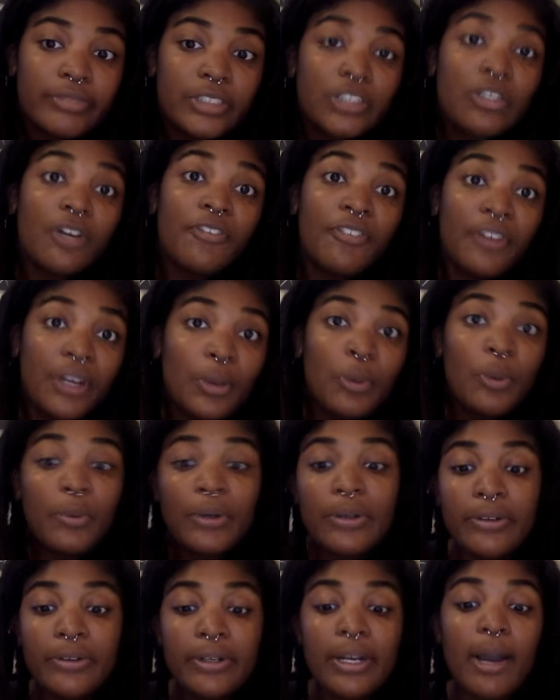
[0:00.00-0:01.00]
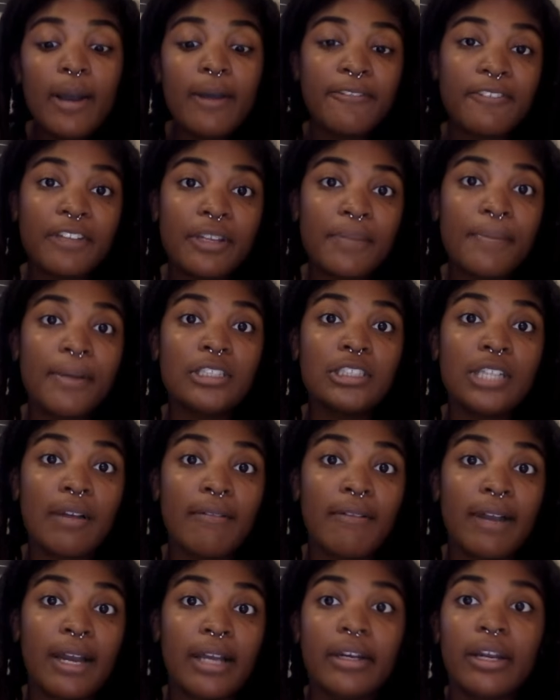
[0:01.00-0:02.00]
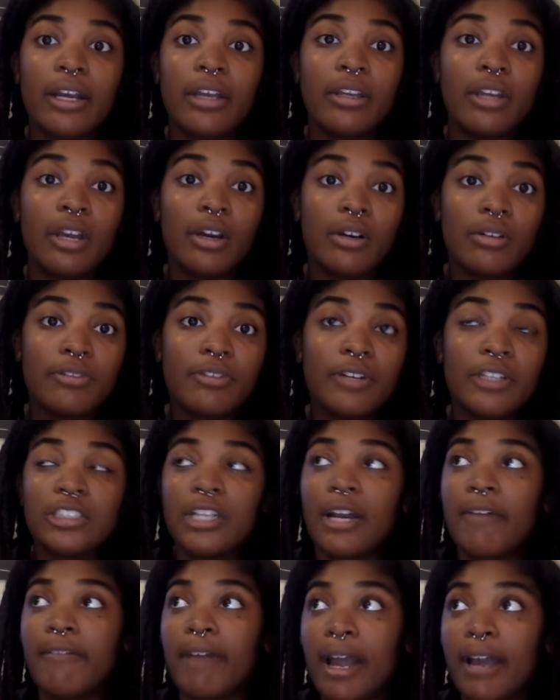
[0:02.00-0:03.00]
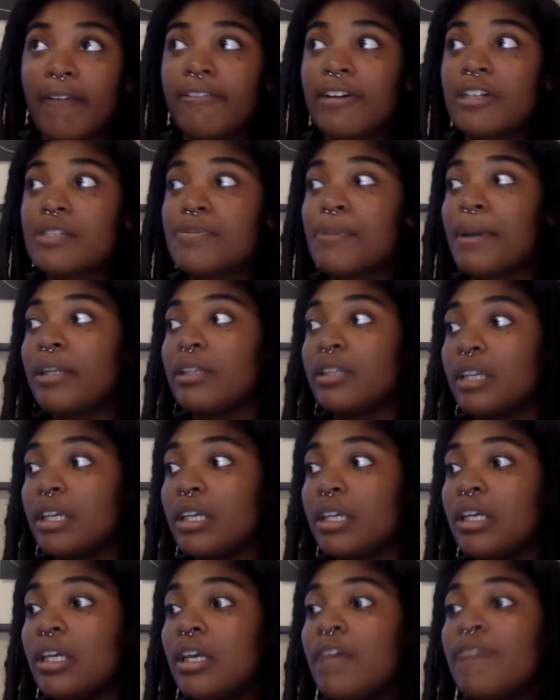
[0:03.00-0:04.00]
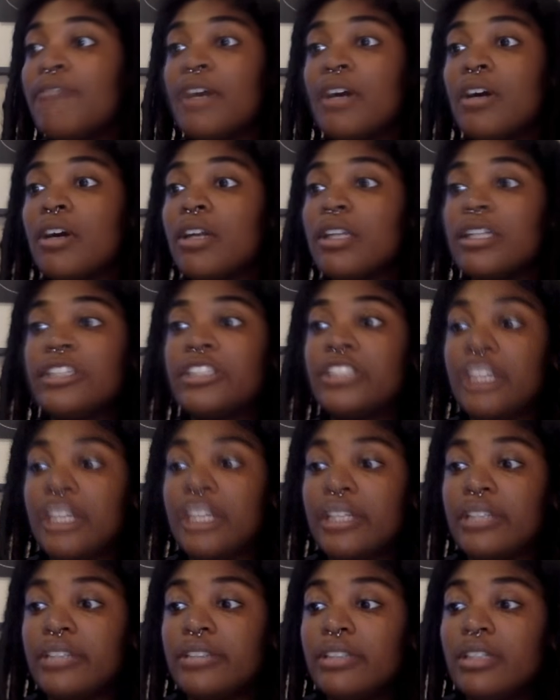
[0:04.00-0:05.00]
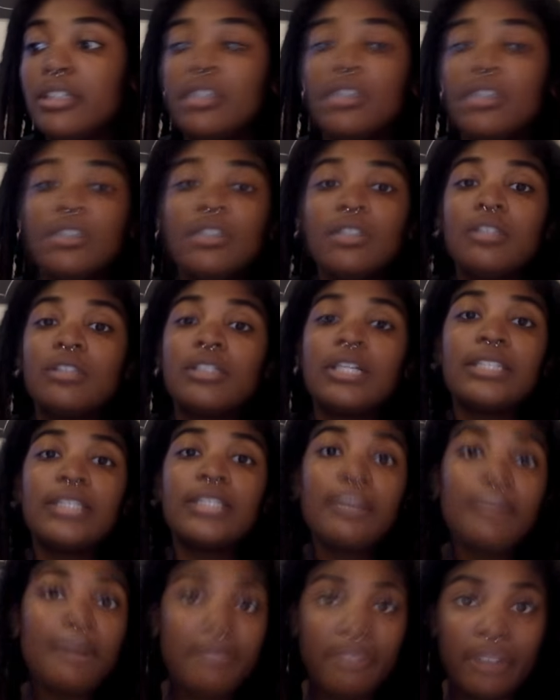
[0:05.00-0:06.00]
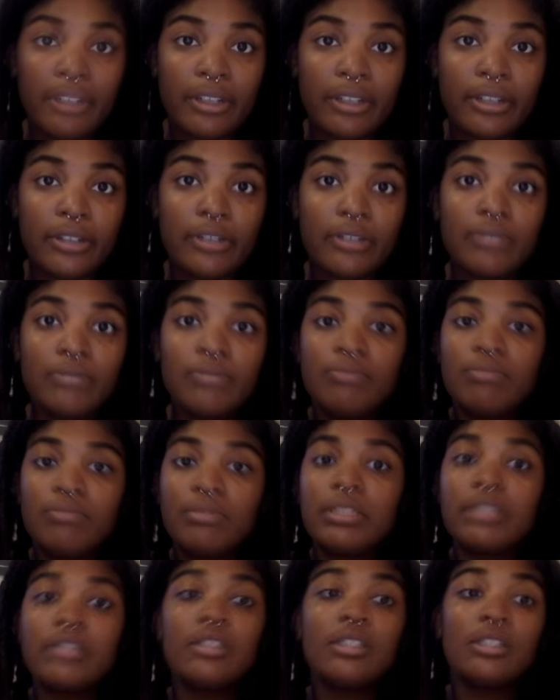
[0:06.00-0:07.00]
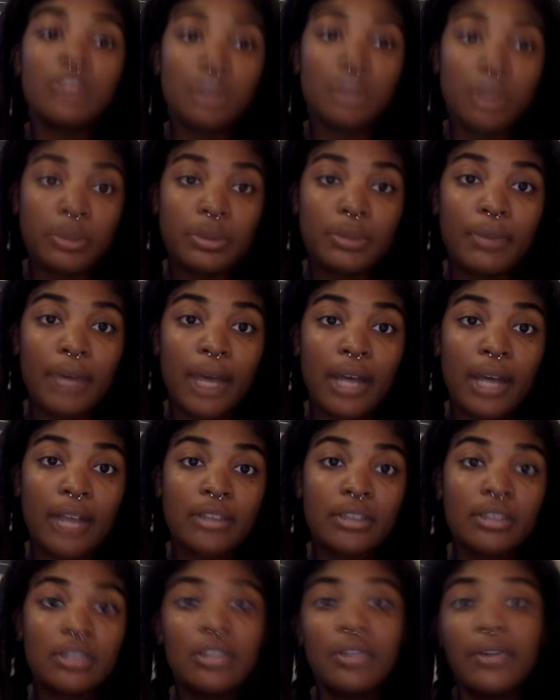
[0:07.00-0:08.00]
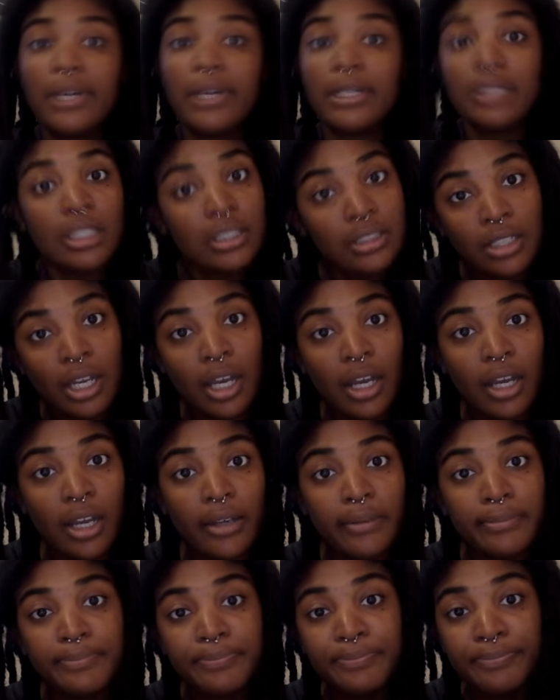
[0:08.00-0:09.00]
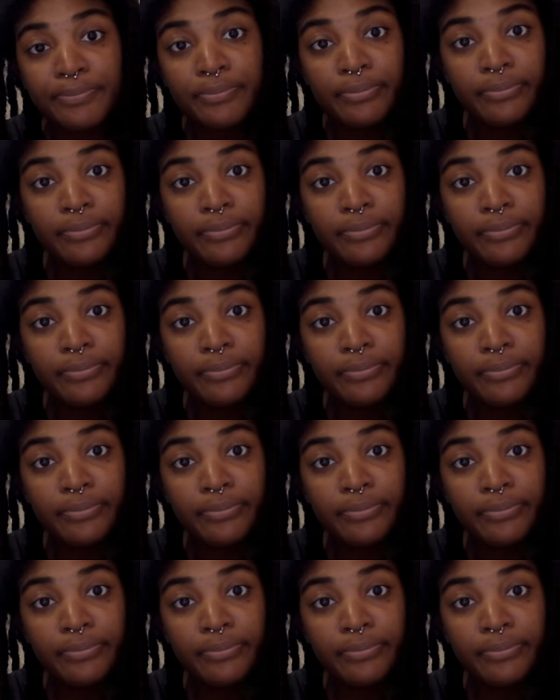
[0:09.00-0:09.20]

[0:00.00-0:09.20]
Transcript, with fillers: So for anyone wondering how I feel about Chi-Raq, now you know. Fuck Chi-Raq, fuck Spike Lee, fuck all this shit. That's how I feel. Links in the description box. See you guys next time.